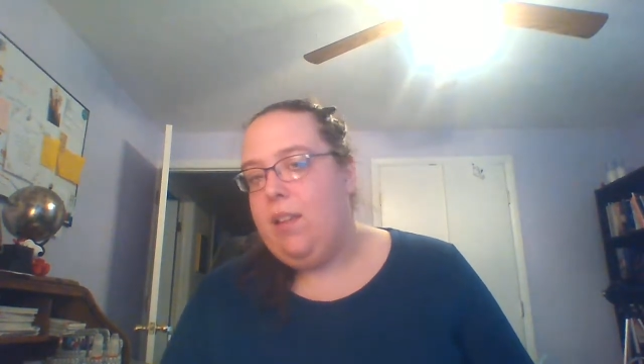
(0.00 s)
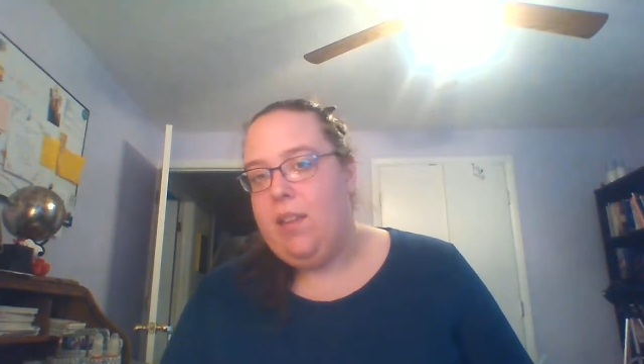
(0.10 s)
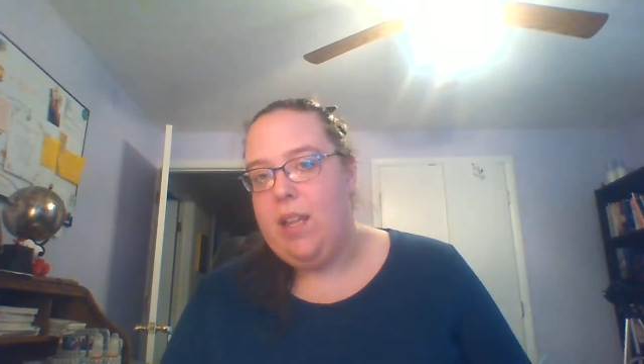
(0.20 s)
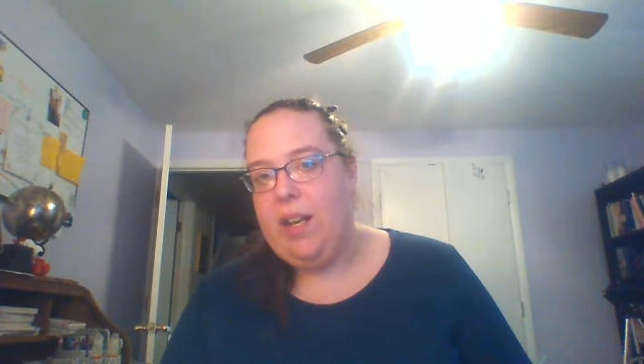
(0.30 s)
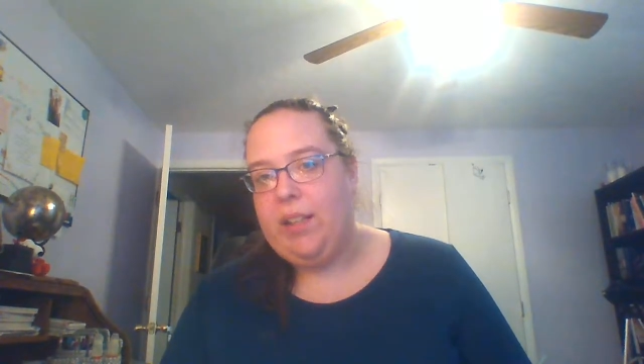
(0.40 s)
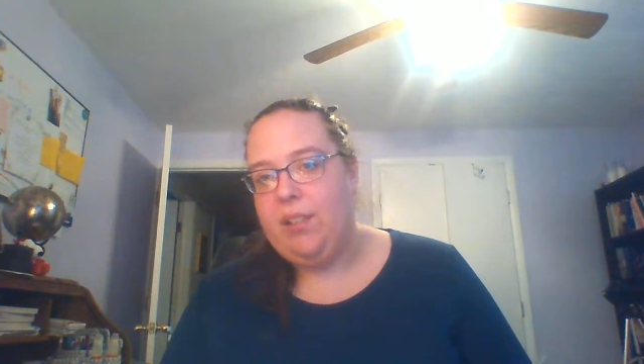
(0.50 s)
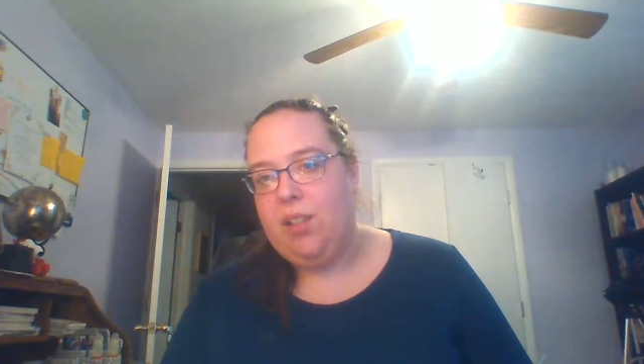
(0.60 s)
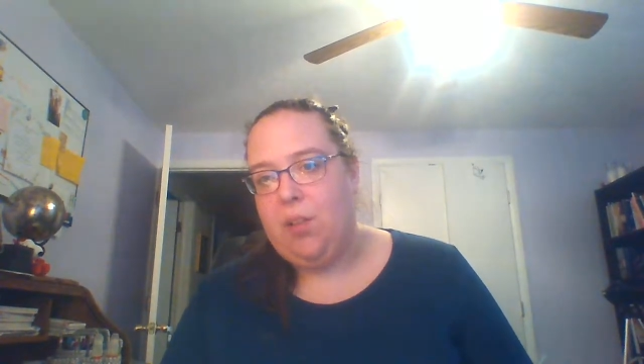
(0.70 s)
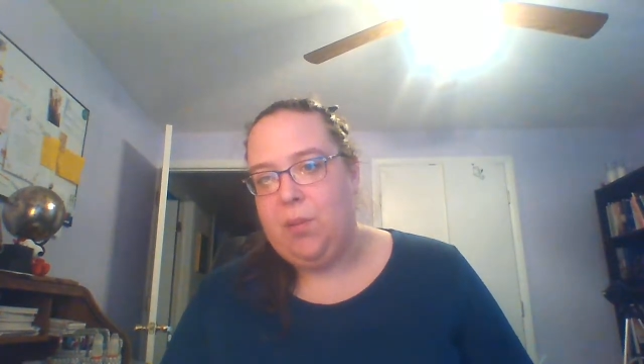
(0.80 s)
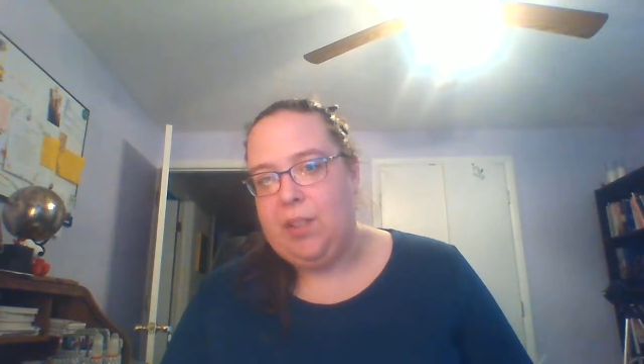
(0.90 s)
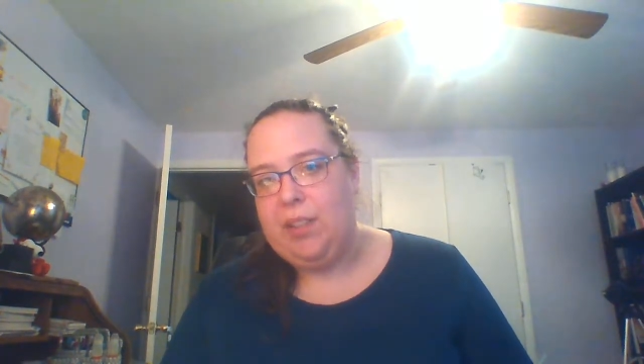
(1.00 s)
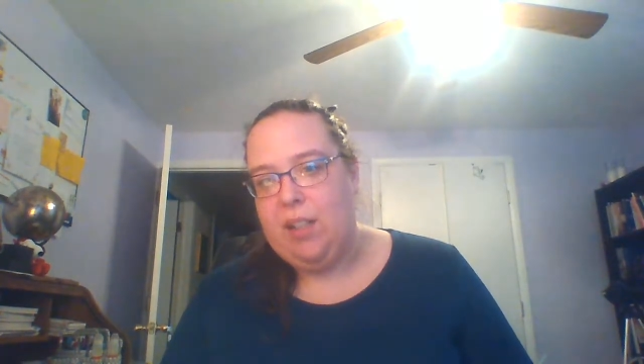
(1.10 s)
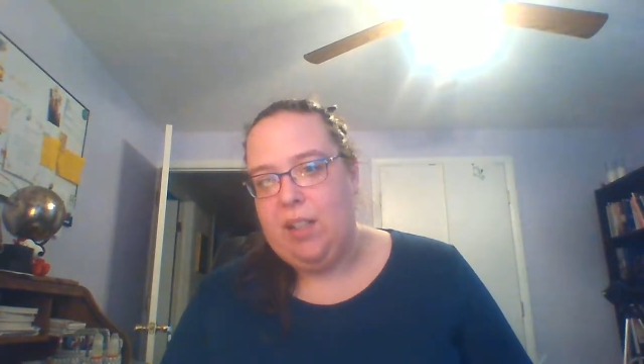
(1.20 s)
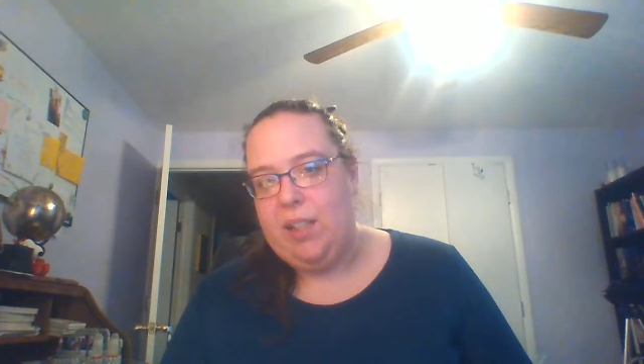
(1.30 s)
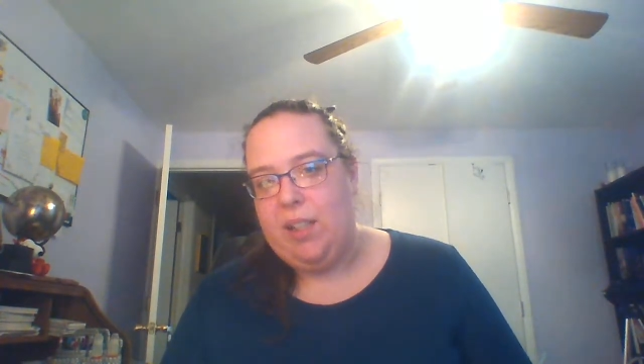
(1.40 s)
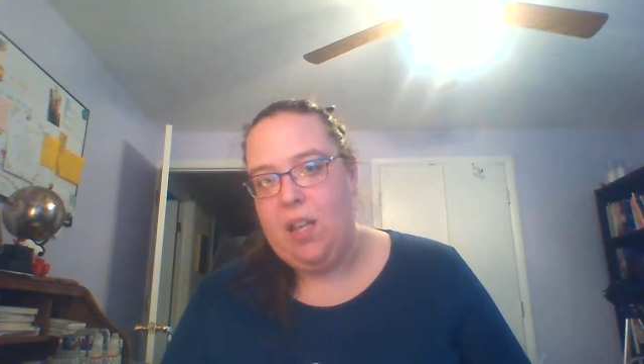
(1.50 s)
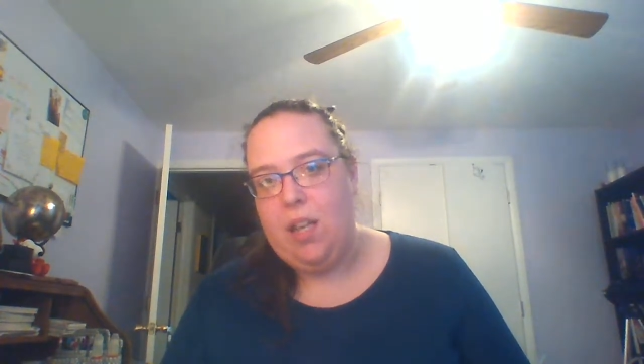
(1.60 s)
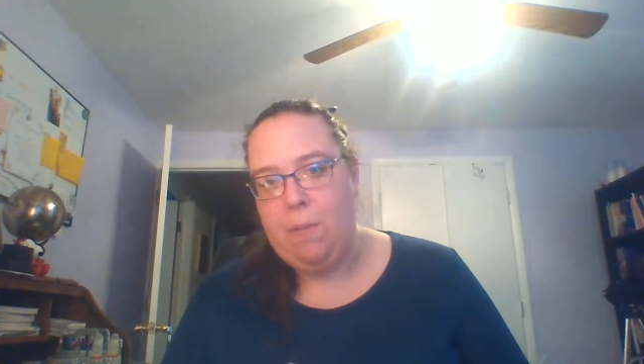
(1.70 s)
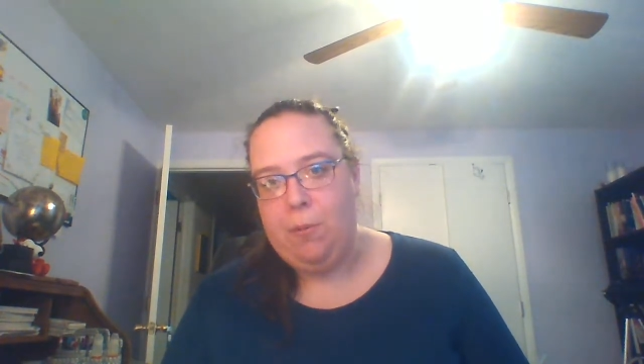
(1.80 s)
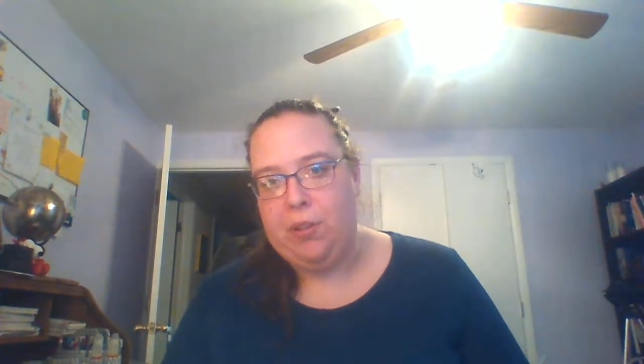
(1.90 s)
Then I can start working on
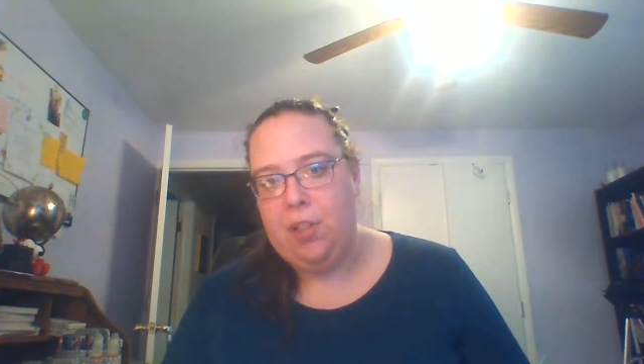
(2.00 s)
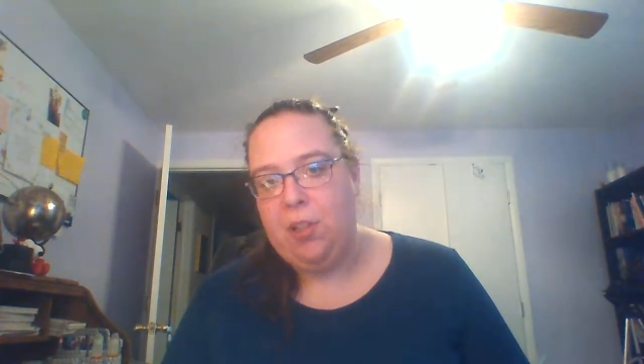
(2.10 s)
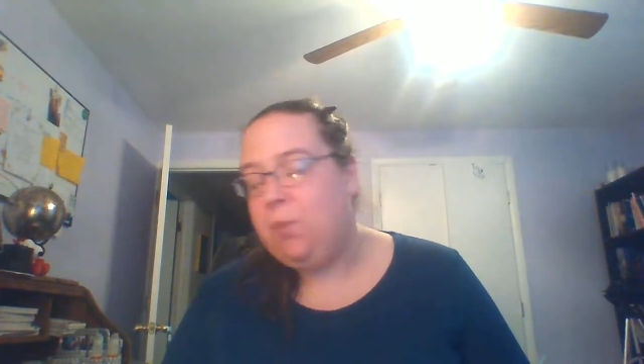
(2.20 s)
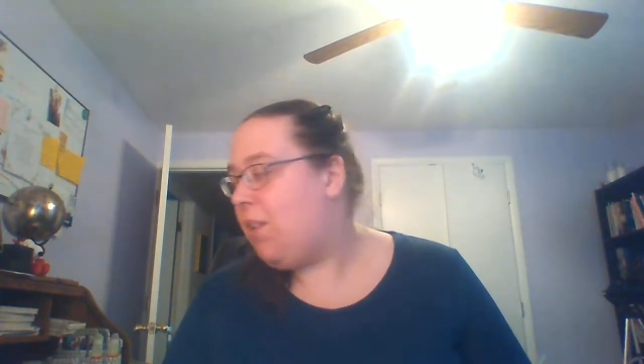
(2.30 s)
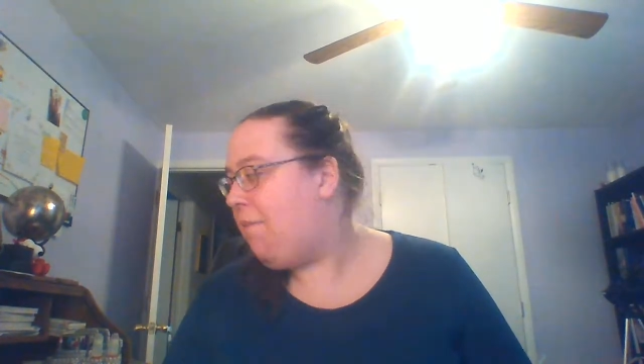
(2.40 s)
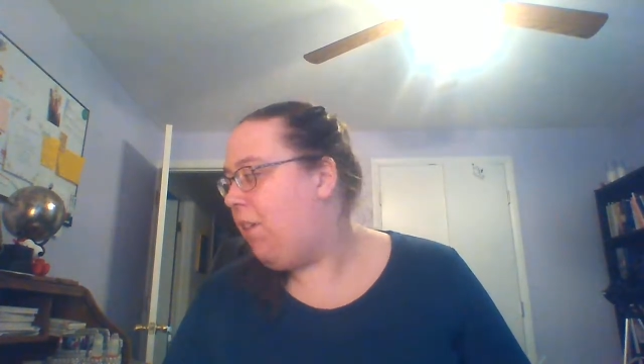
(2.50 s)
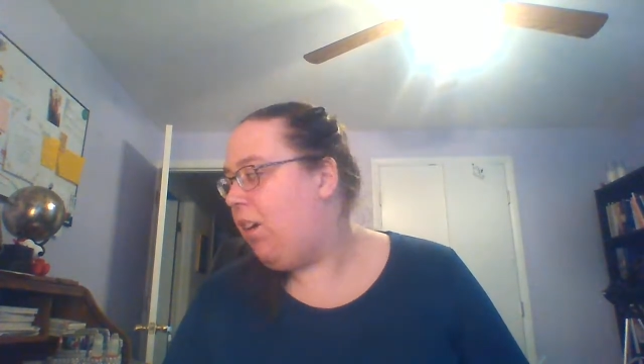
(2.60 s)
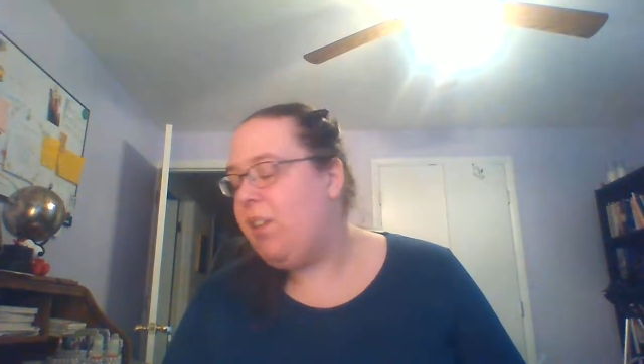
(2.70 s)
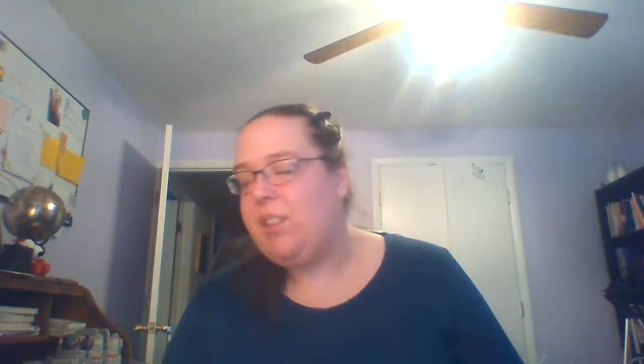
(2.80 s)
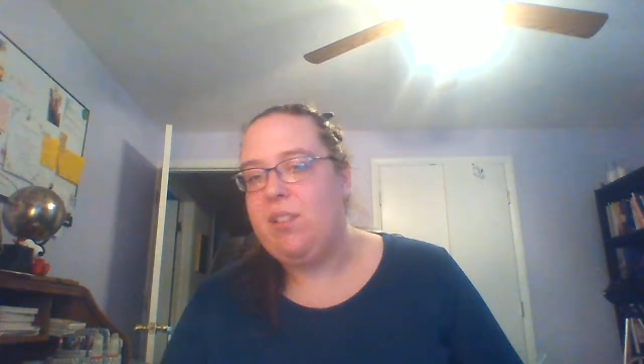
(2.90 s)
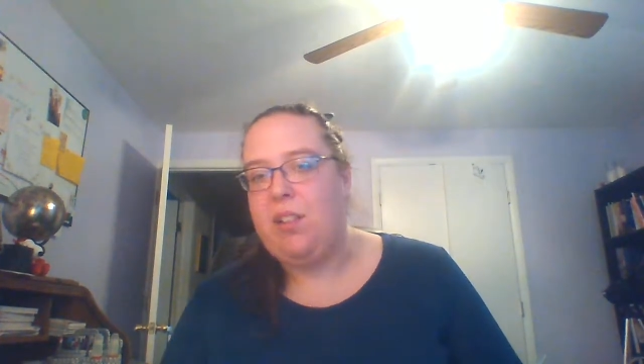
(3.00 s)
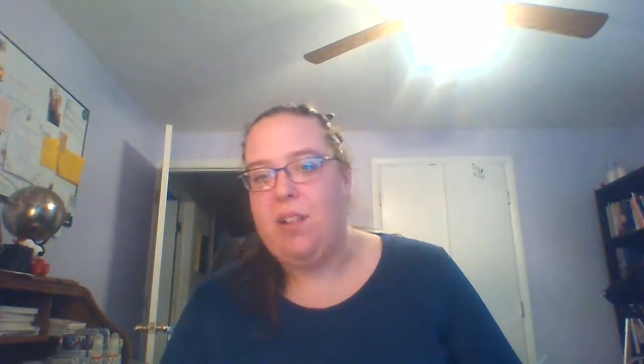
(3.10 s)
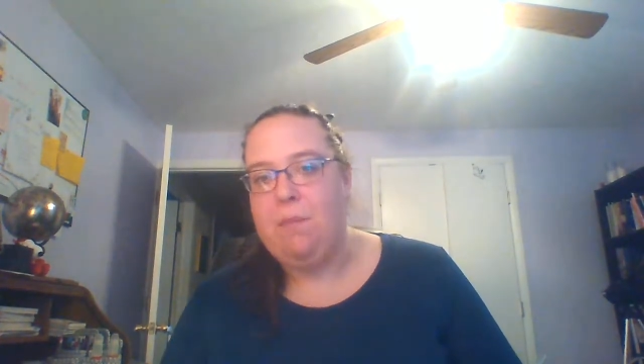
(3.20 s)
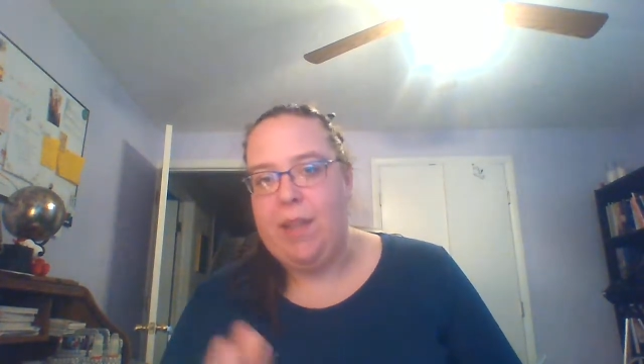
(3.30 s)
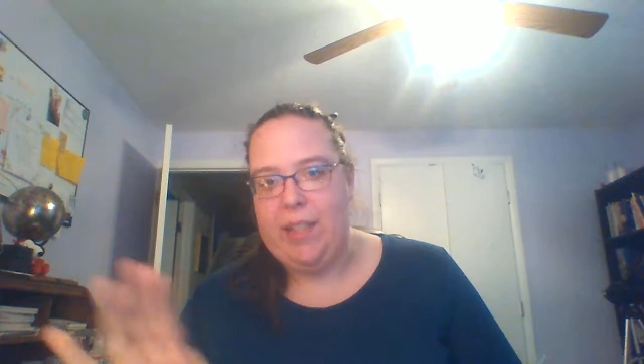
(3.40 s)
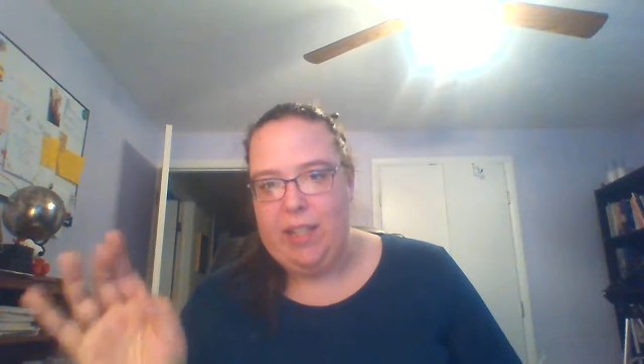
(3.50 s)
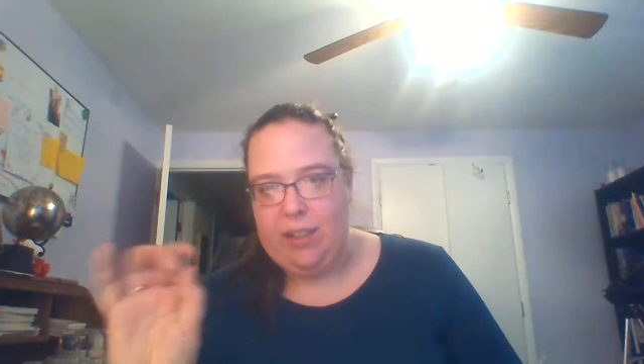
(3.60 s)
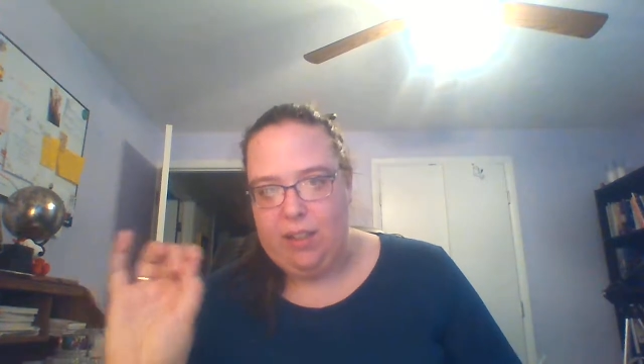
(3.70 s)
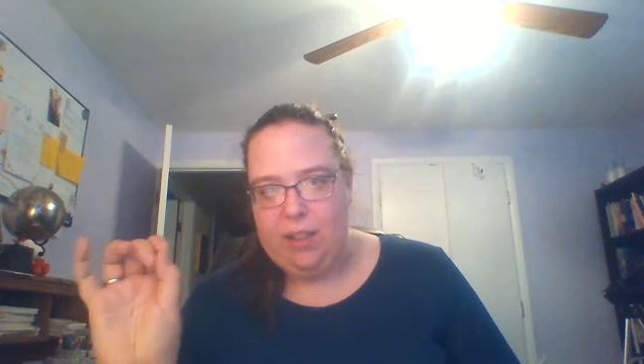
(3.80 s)
book two, which I've already started making